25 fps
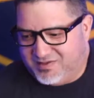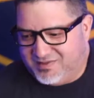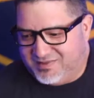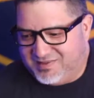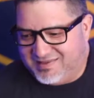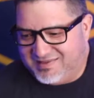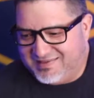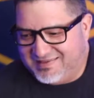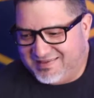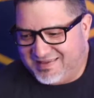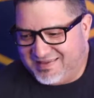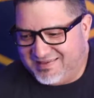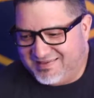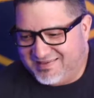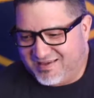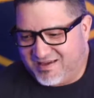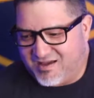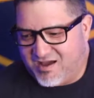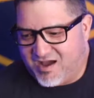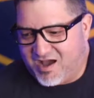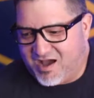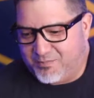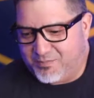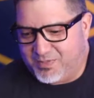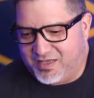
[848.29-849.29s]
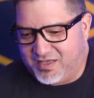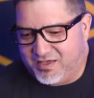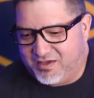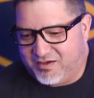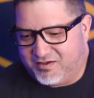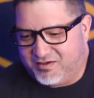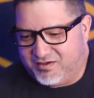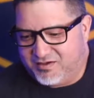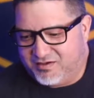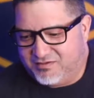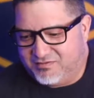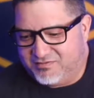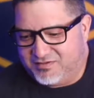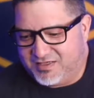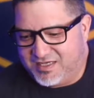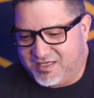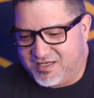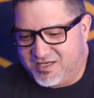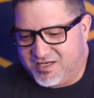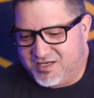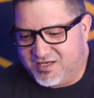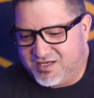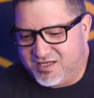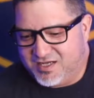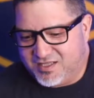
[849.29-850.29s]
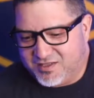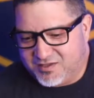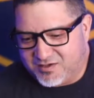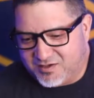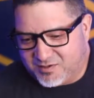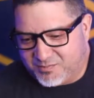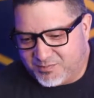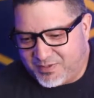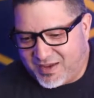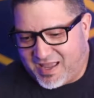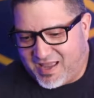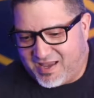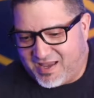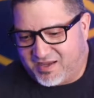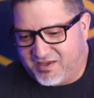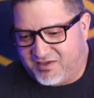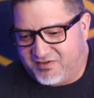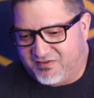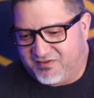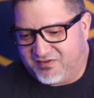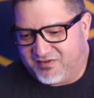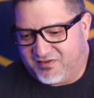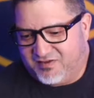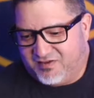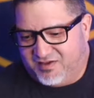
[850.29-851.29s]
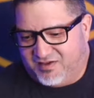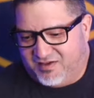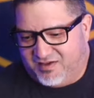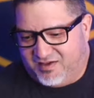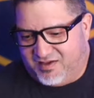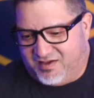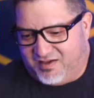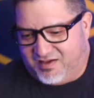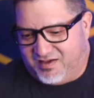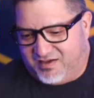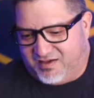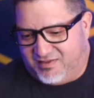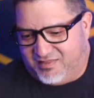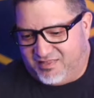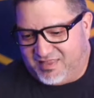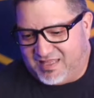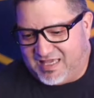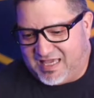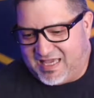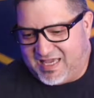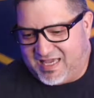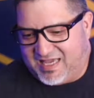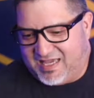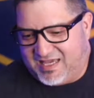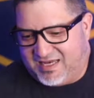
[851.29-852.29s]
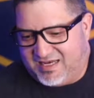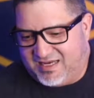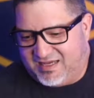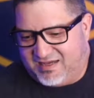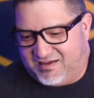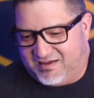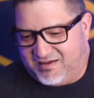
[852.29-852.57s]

This is a copy of another package that